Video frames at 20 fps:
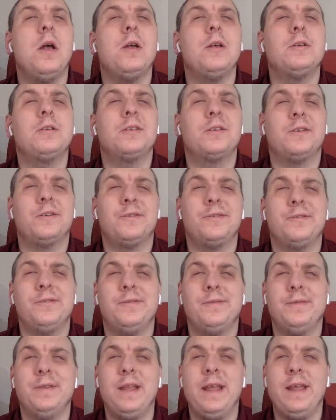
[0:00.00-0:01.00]

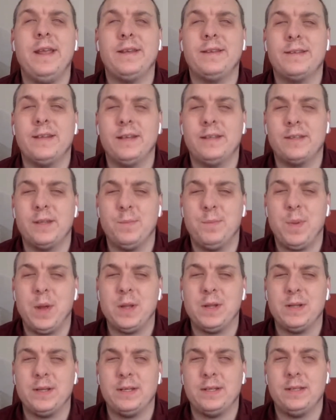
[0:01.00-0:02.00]
So Leah says the
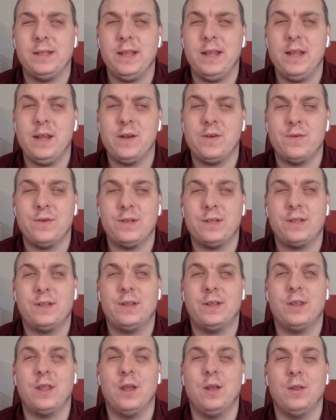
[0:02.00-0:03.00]
Bundesliga
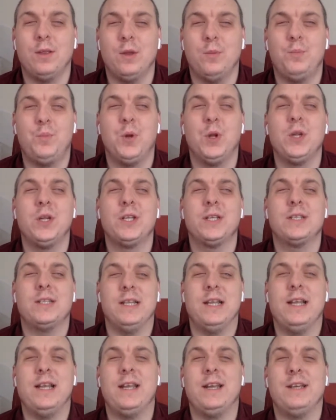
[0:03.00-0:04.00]

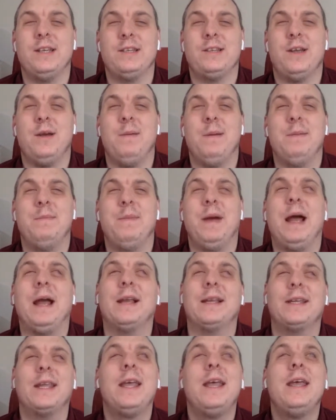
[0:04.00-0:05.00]
is coming
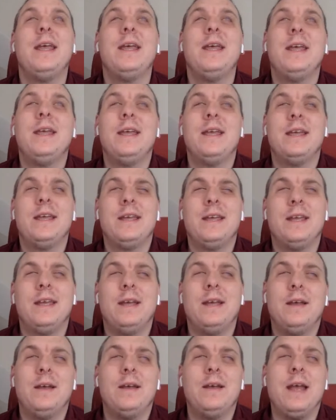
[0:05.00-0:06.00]
back
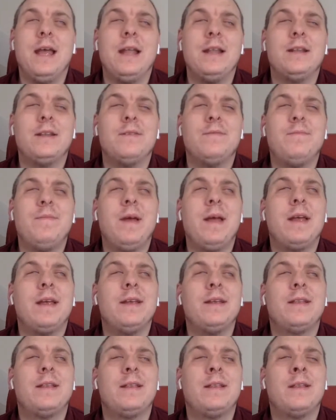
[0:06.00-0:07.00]
end of May.